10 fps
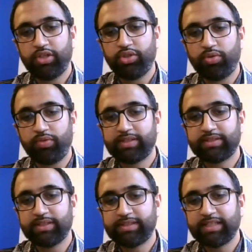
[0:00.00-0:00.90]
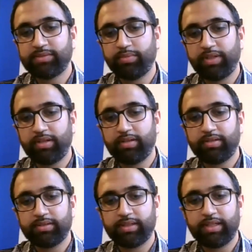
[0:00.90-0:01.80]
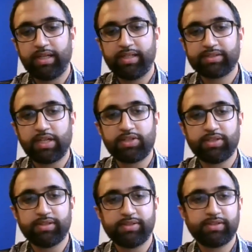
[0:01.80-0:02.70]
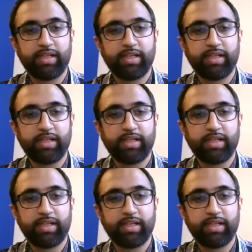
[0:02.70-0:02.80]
your risk assessment discussions